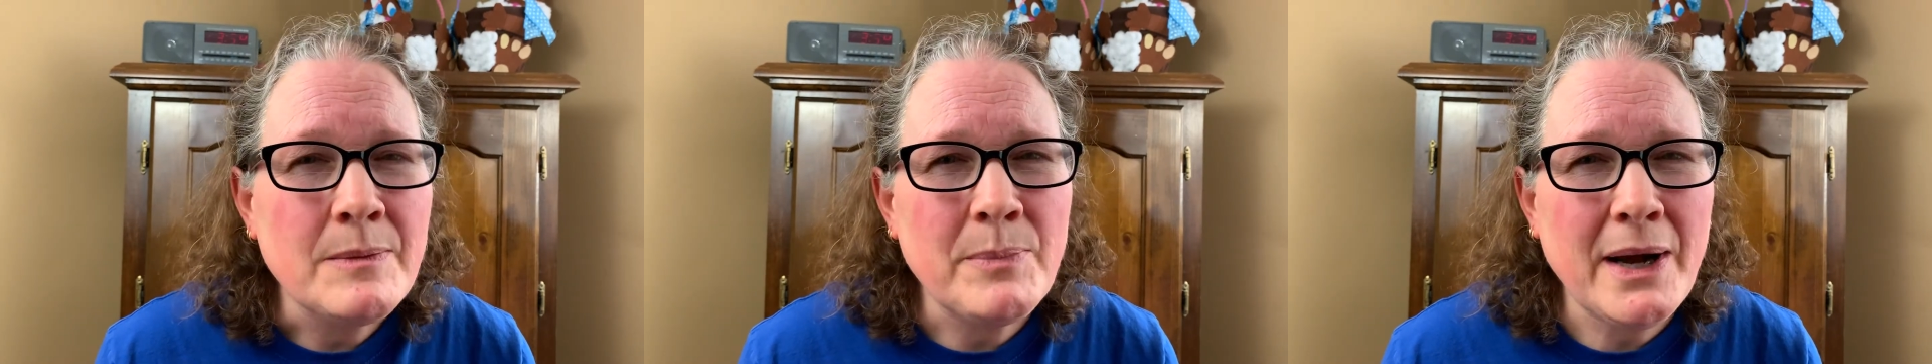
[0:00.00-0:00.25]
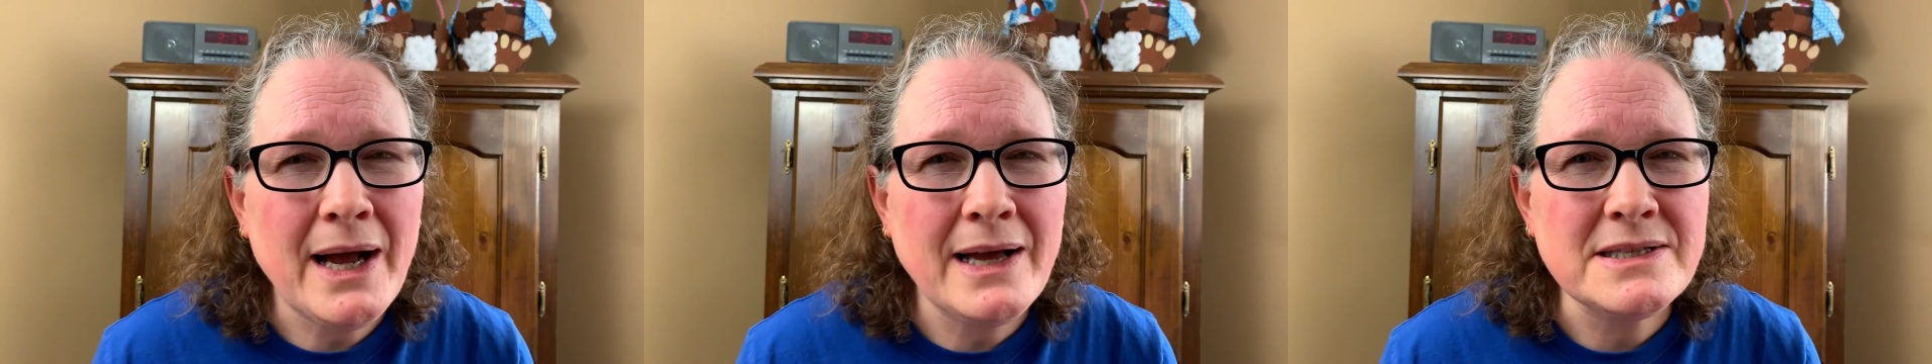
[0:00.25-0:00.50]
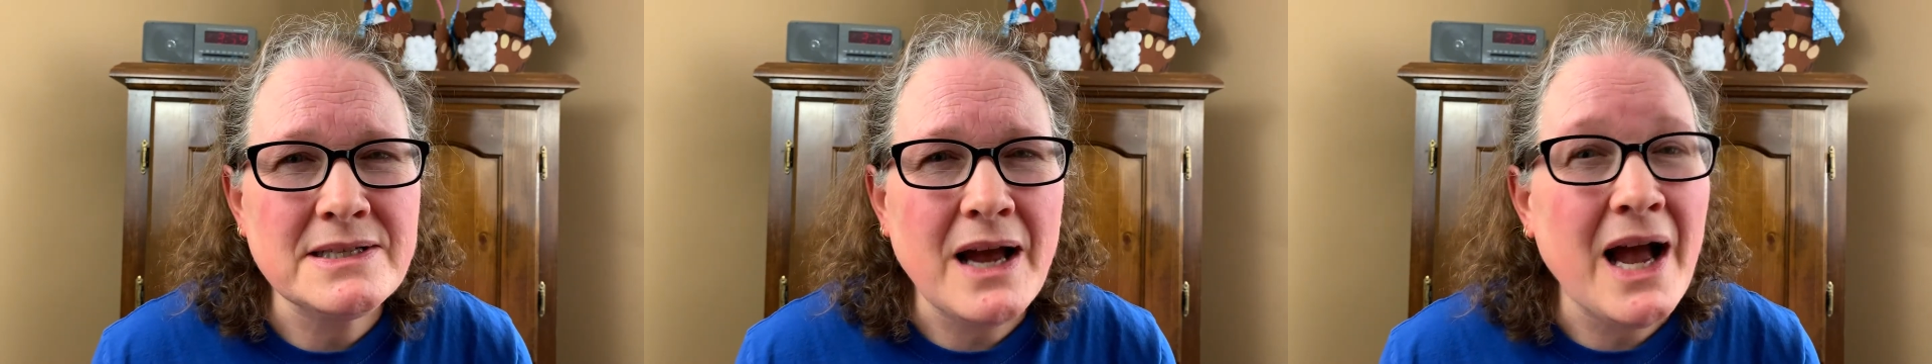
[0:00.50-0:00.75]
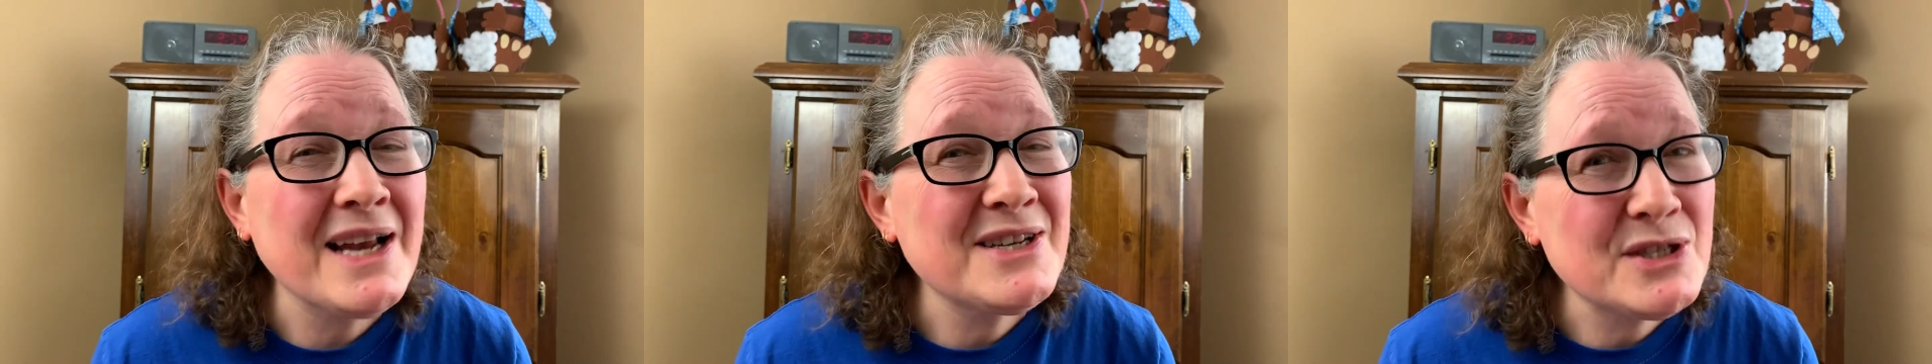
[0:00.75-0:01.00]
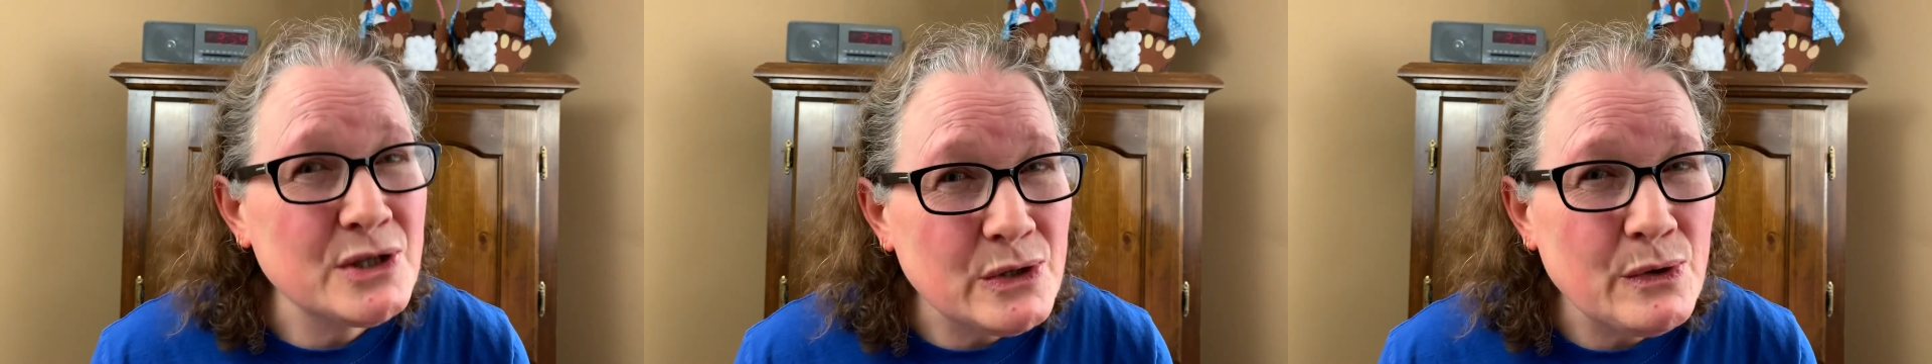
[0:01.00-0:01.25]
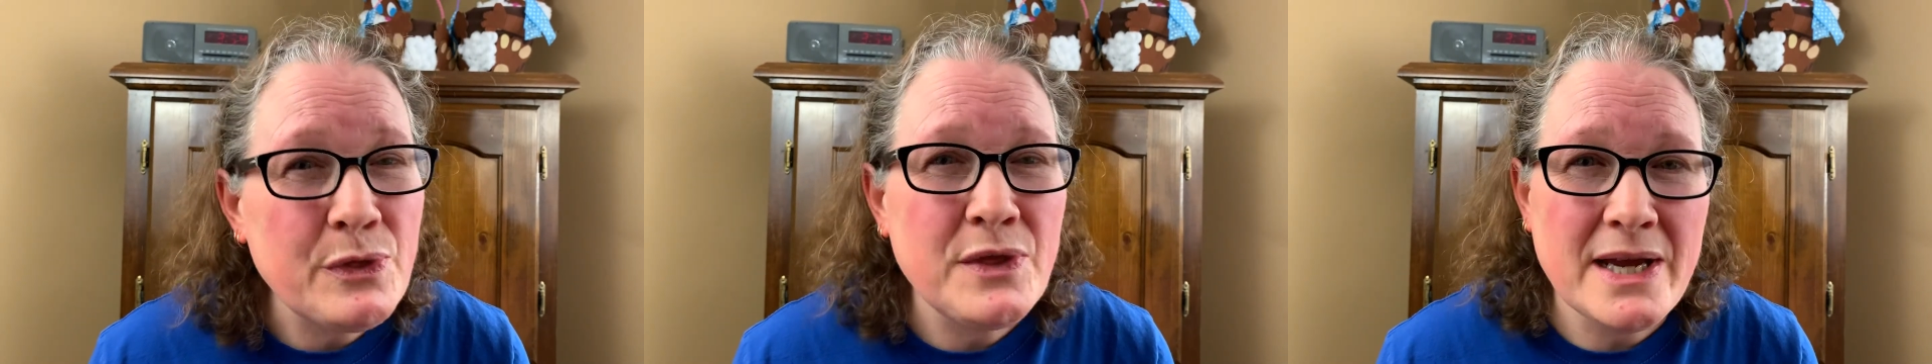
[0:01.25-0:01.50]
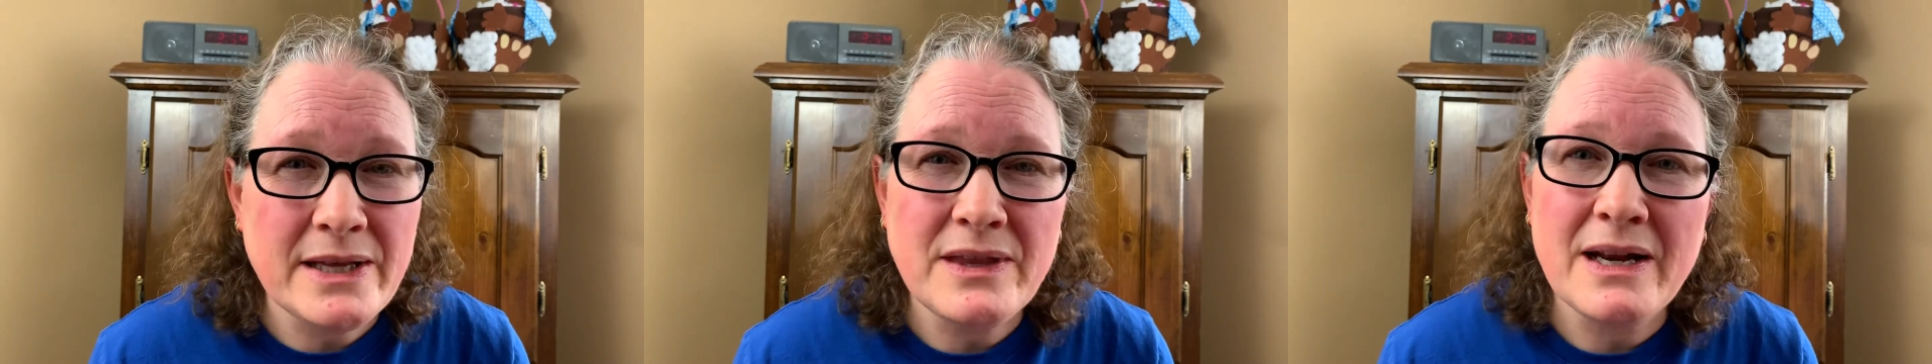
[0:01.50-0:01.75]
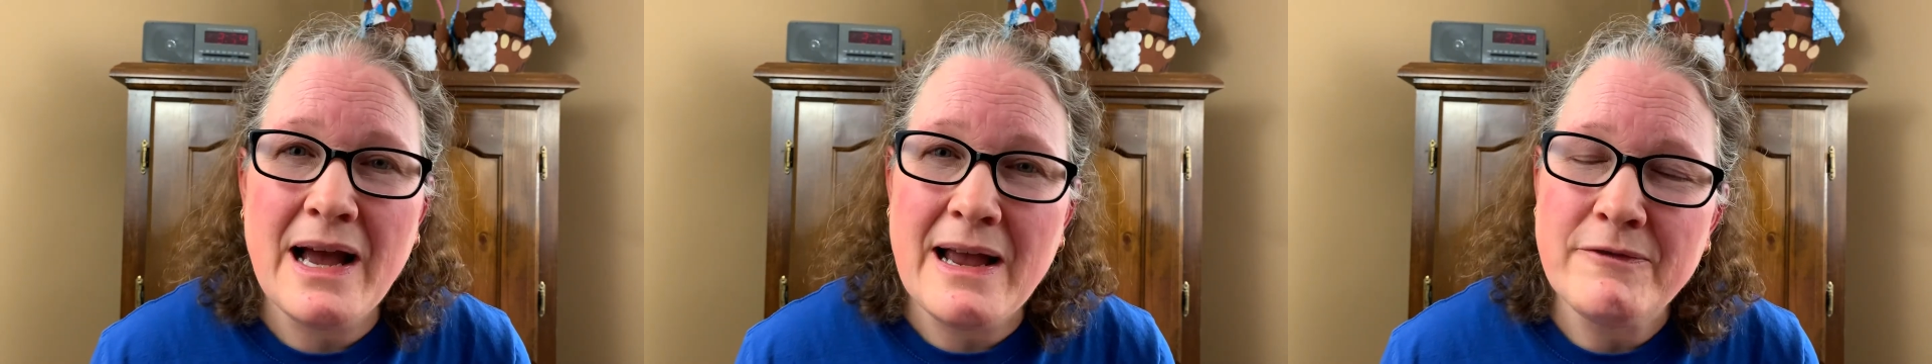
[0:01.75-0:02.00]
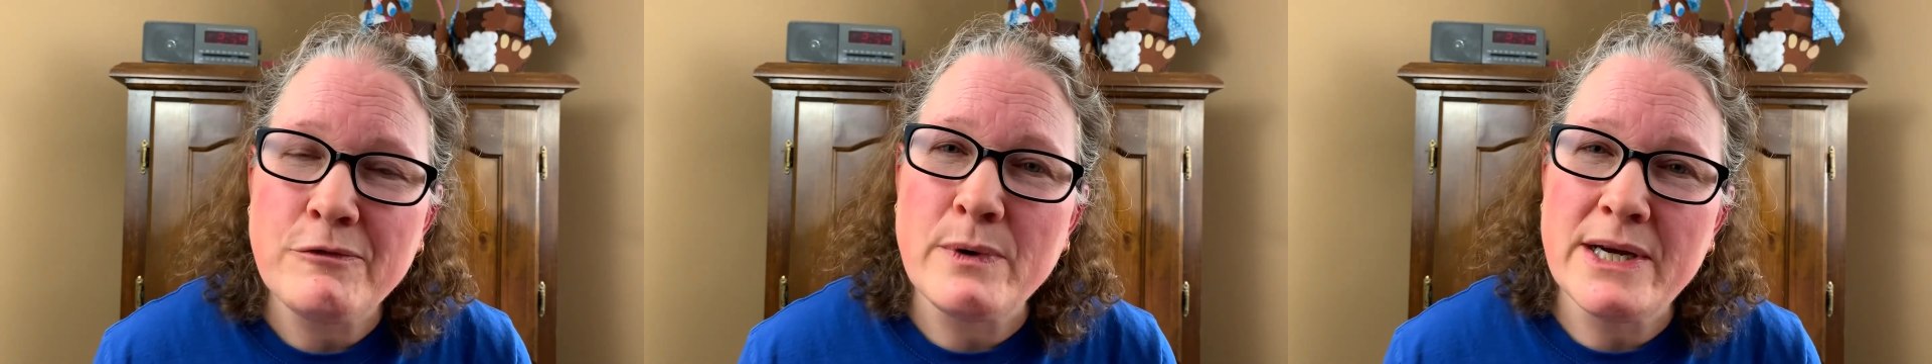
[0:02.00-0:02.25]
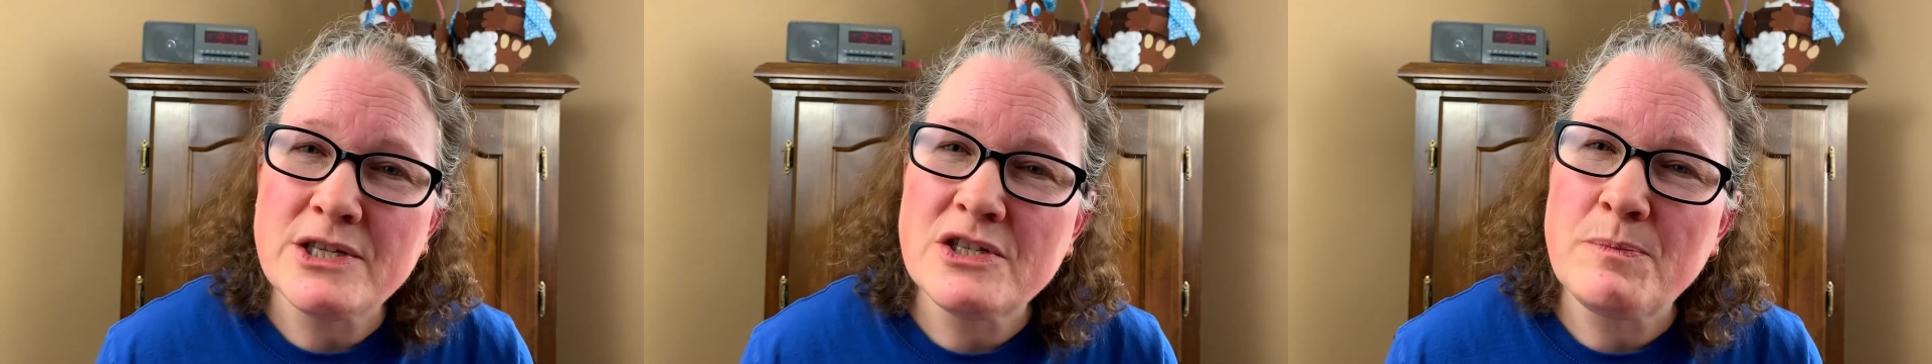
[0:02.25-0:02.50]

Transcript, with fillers: but I do think that I've reached